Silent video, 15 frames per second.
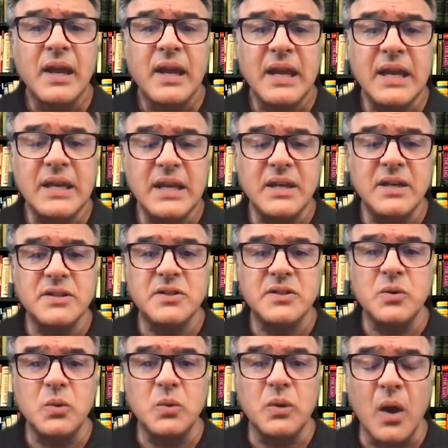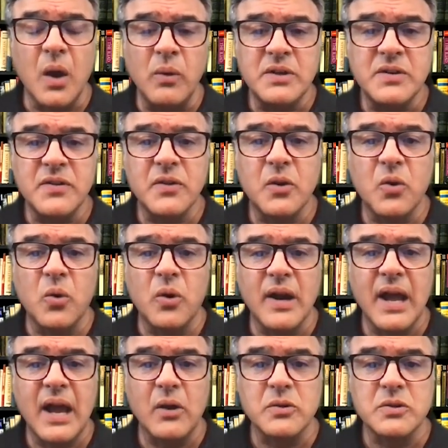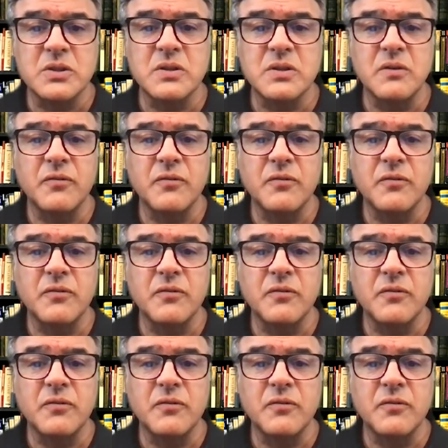he needed to go into the courthouse